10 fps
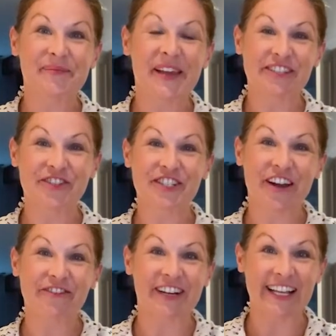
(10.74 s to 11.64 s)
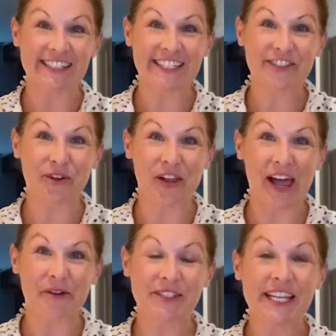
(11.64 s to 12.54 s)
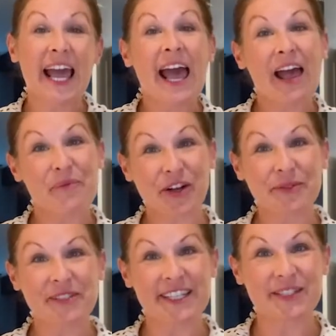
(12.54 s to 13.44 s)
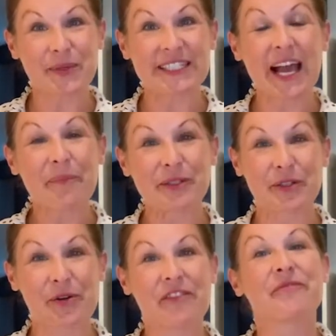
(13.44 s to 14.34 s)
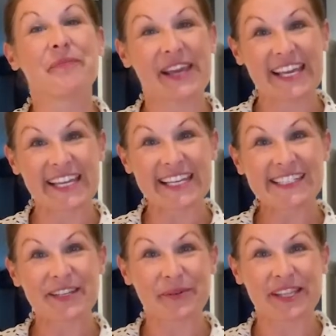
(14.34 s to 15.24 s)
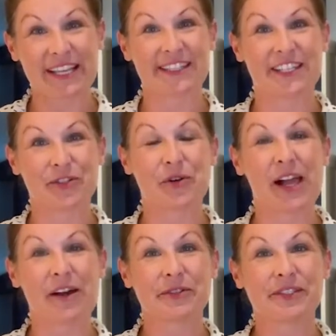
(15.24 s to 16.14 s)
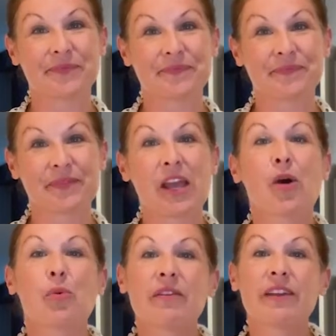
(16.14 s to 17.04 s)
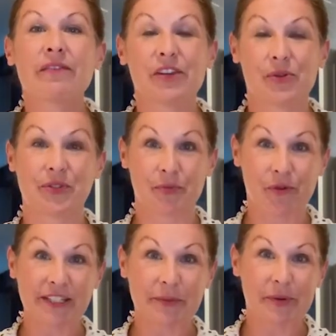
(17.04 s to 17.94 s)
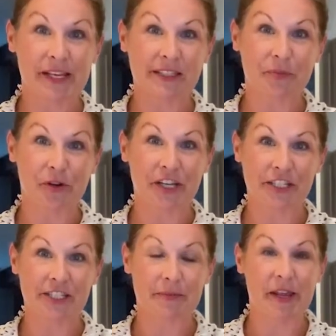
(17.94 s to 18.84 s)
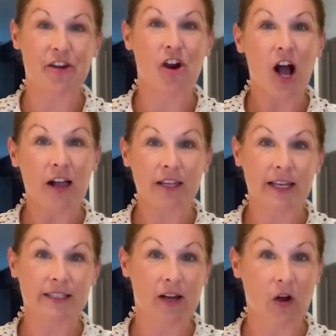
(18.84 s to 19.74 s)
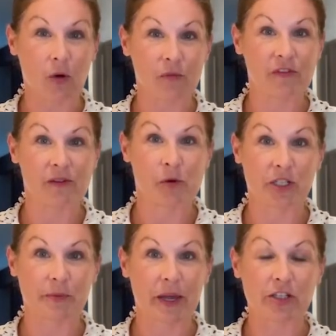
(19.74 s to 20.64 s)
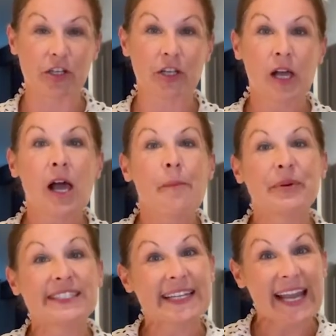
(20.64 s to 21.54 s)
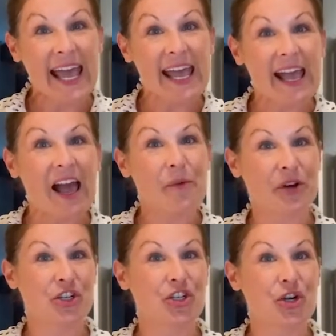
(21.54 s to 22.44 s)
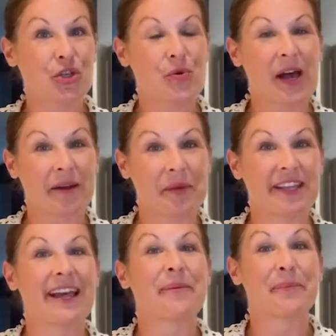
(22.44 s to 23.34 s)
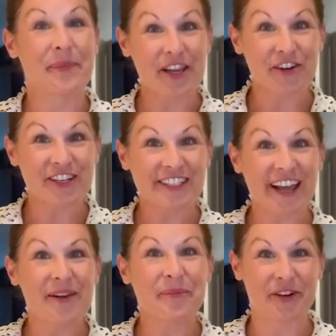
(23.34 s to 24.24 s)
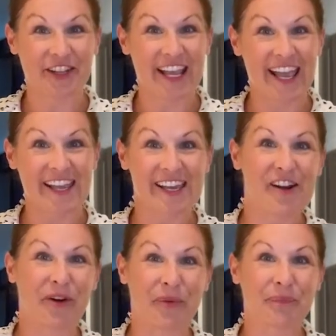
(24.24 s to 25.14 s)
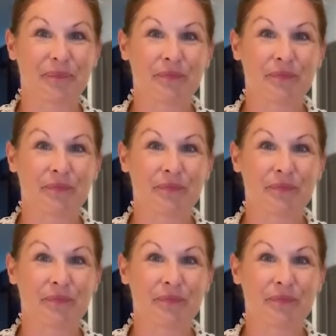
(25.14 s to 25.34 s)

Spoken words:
the pastry chef for Nestle Toll House, and welcome to this week's episode of Bake It Easy with Nestle Toll House. We've given you some recipe inspiration to make your holidays at home feel more special, but today I want to show you how to make that bakery-style birthday cake at home.